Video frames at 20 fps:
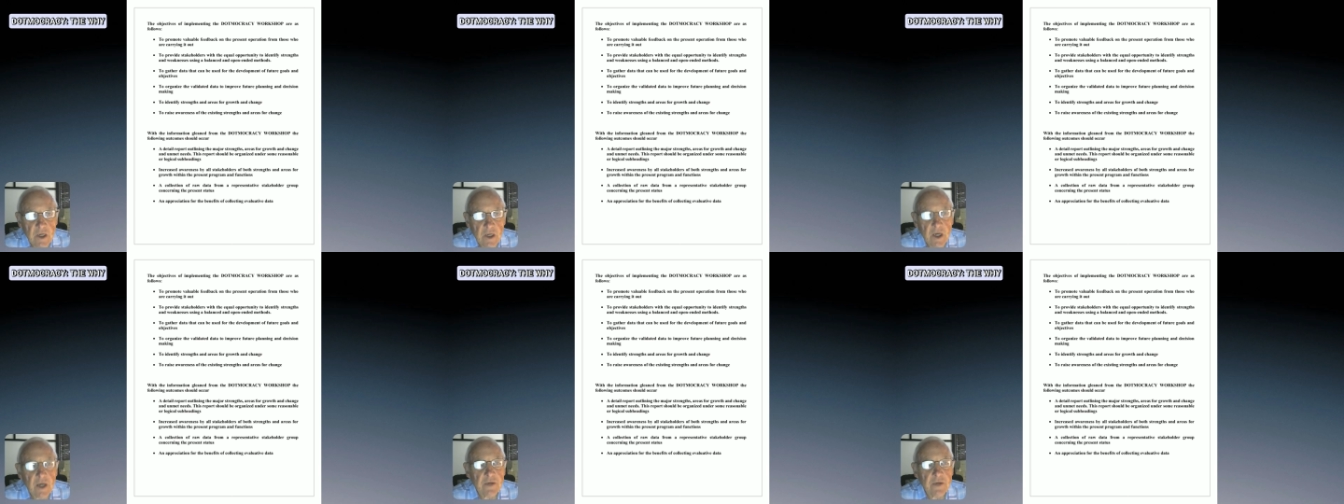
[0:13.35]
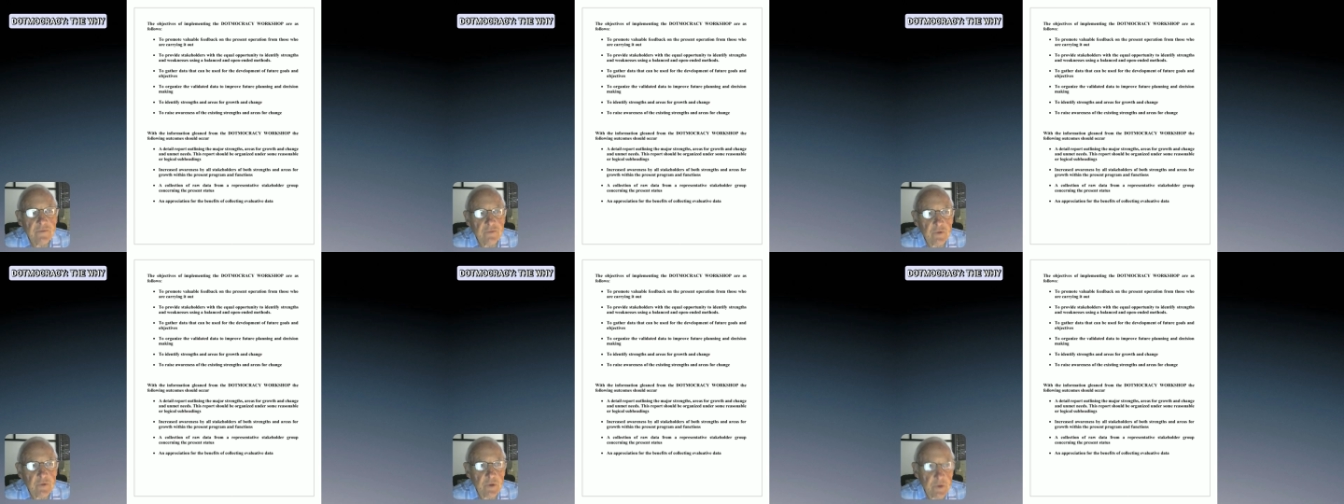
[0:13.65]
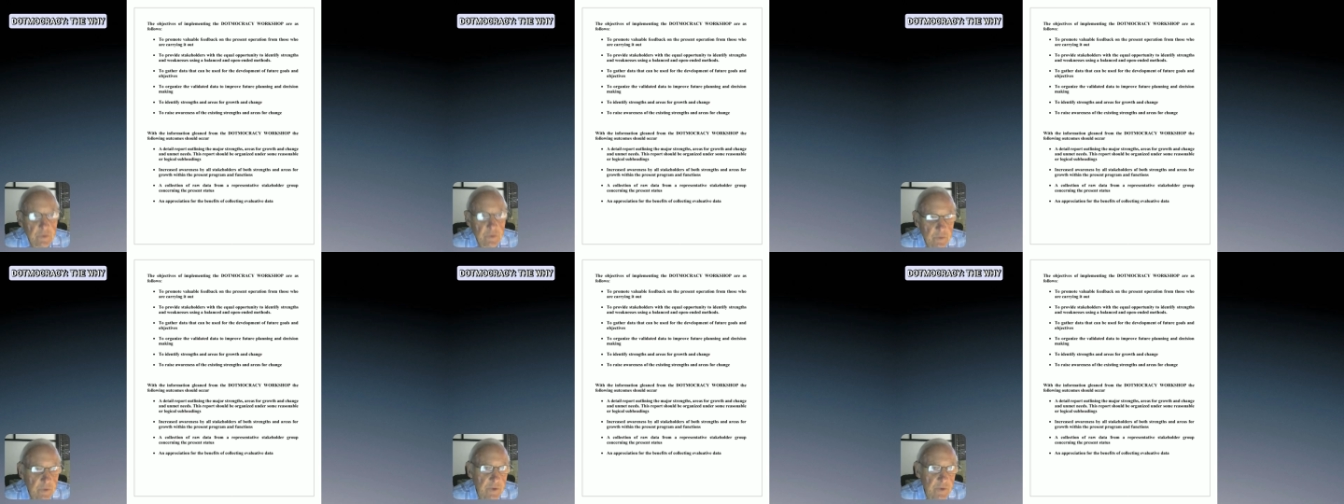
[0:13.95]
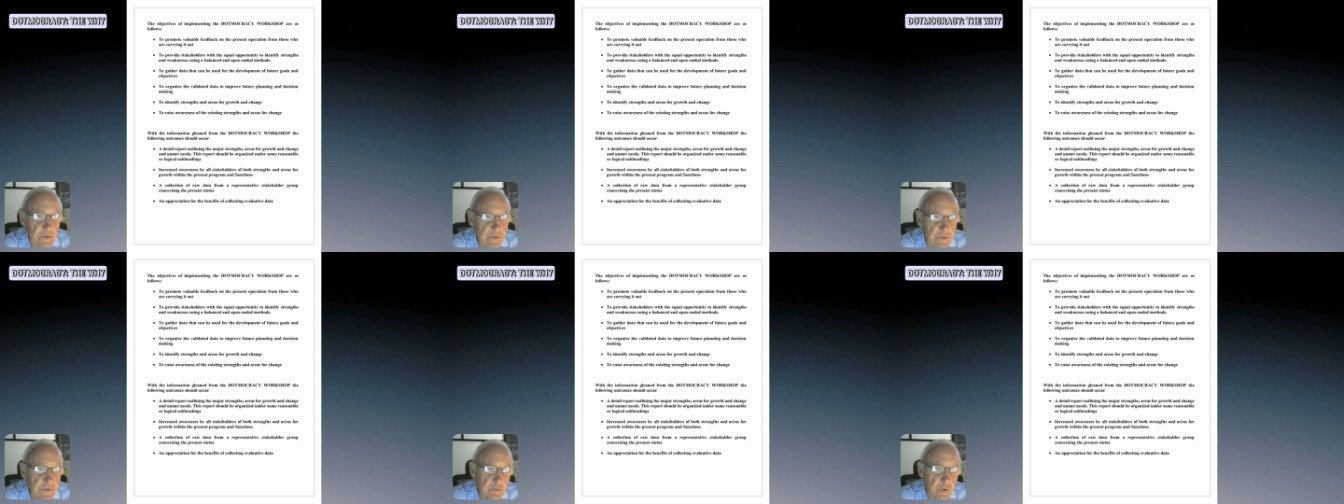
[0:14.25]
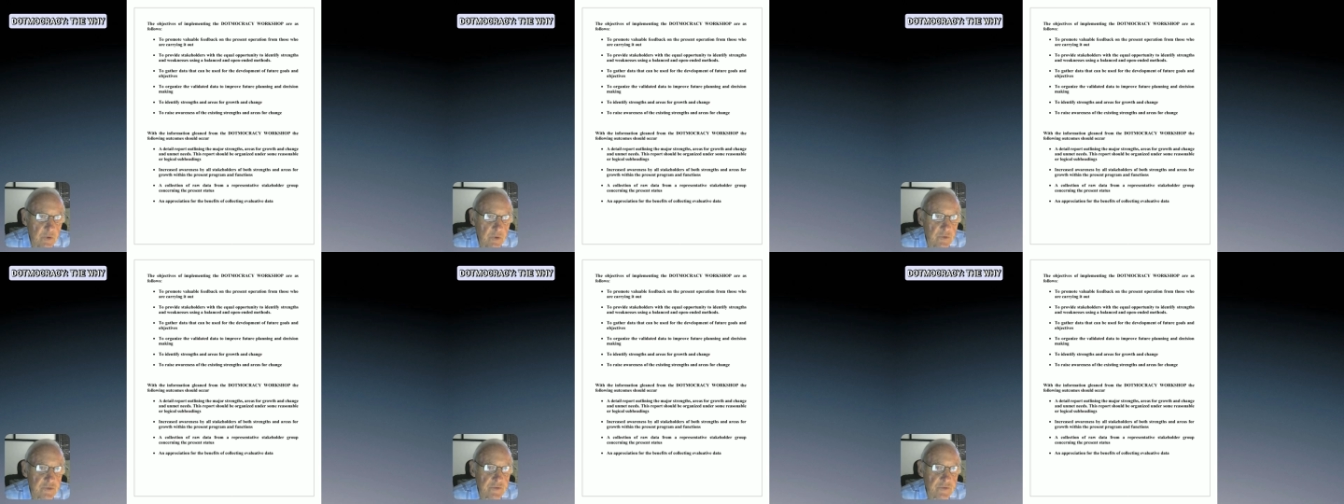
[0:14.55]
I've worked with
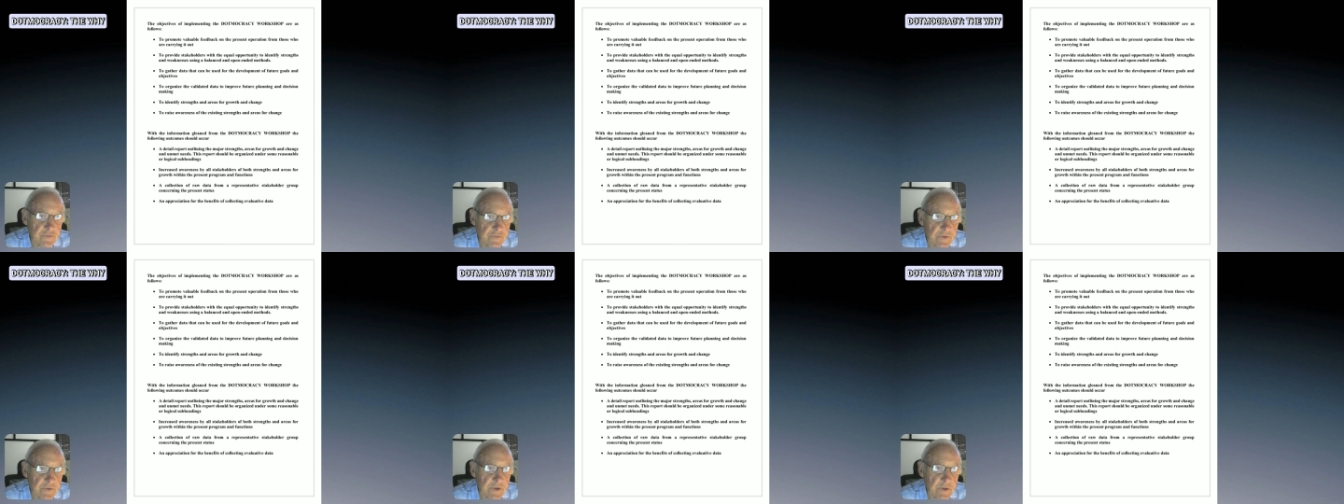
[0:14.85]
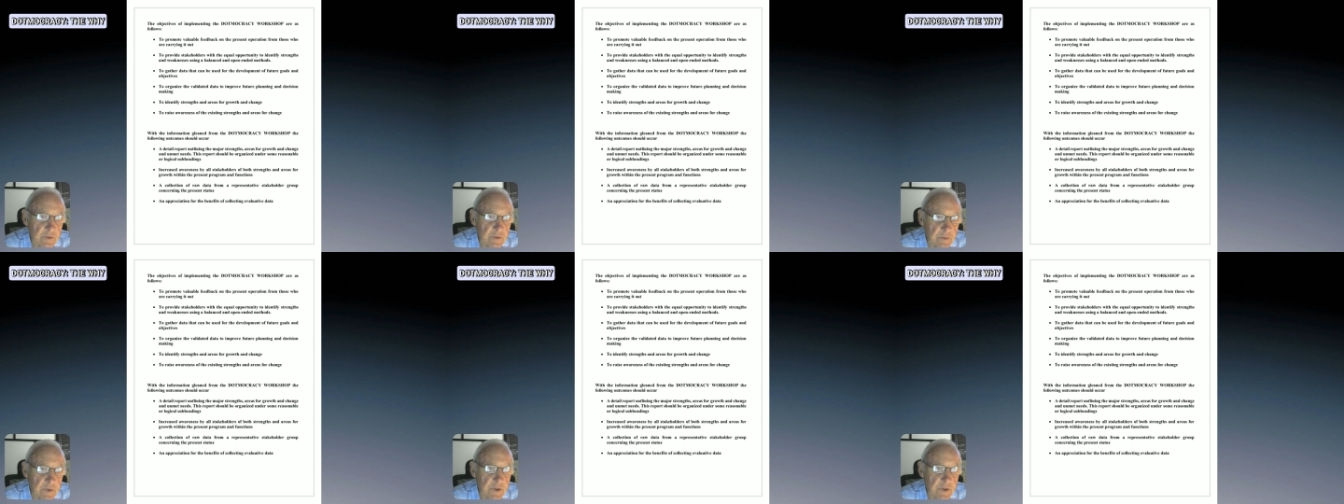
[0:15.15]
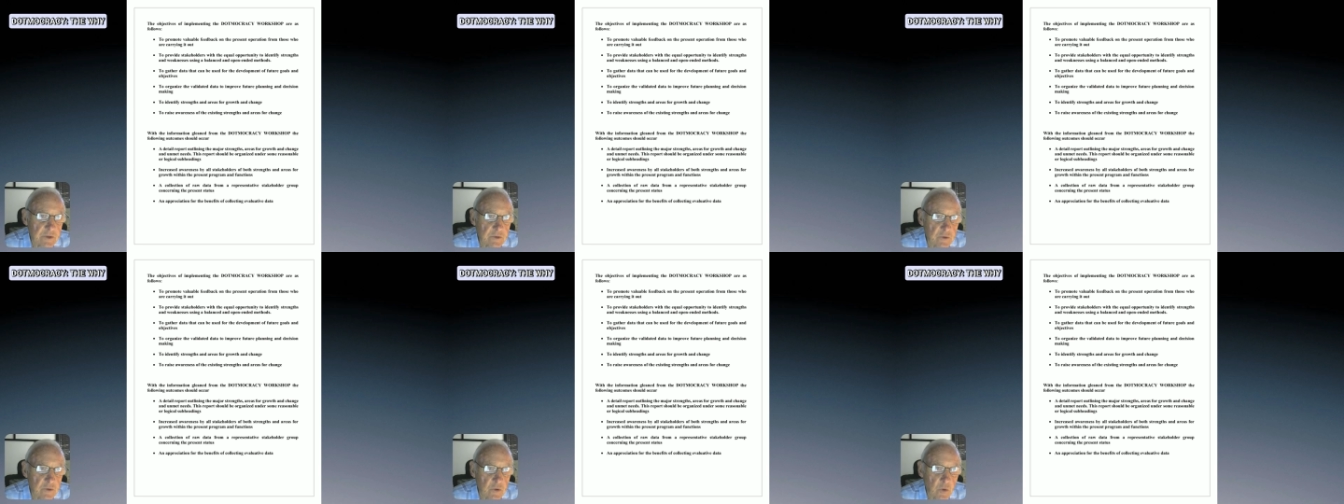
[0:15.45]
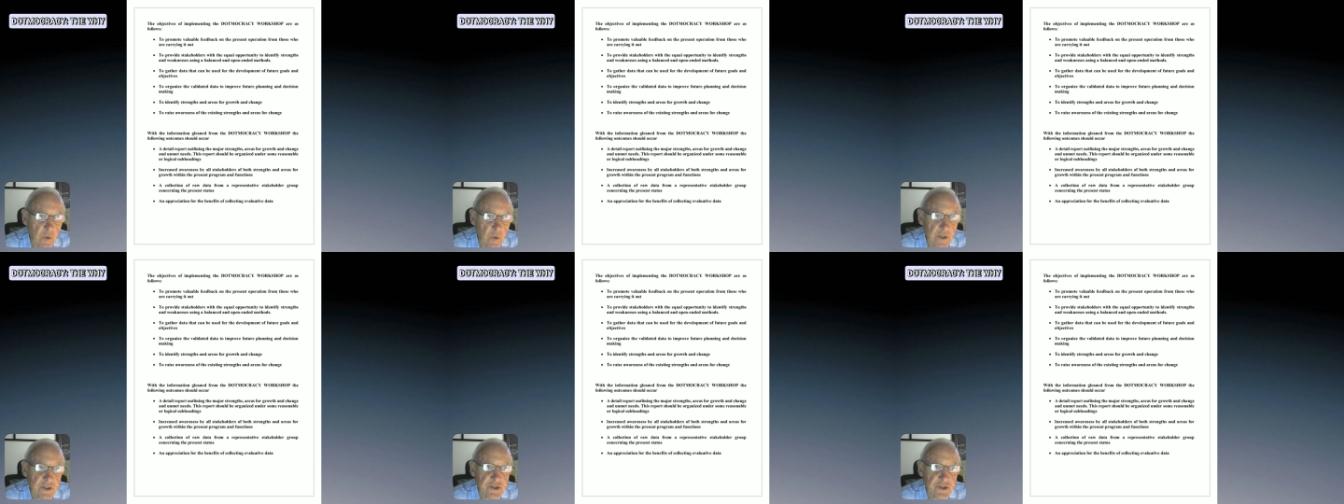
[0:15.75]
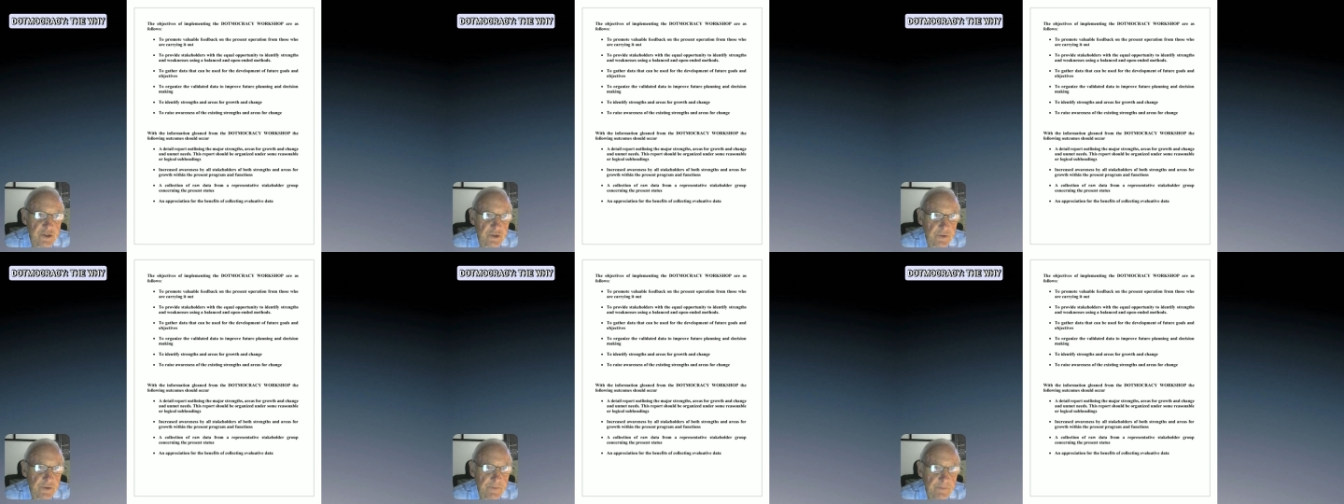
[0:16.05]
pose a fundamental
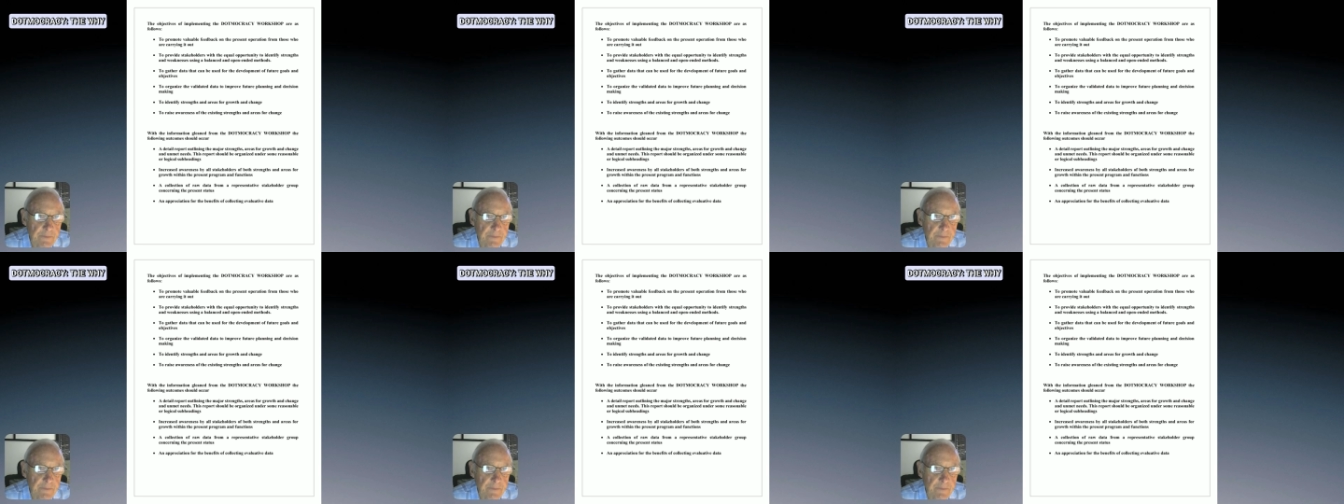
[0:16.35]
question.